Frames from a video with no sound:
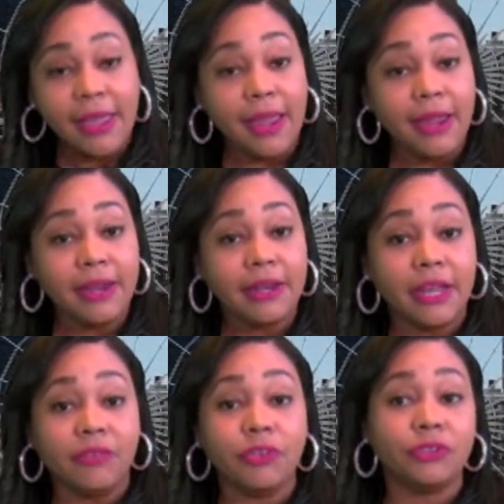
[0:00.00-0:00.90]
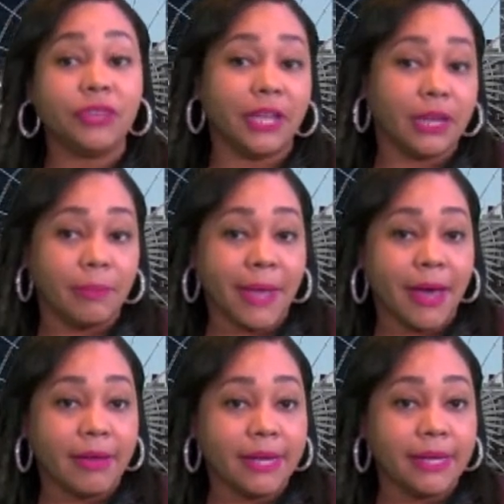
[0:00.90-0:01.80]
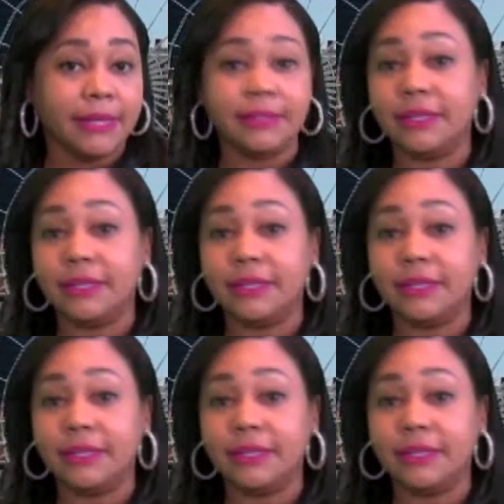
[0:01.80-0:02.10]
And if you're thinking about it,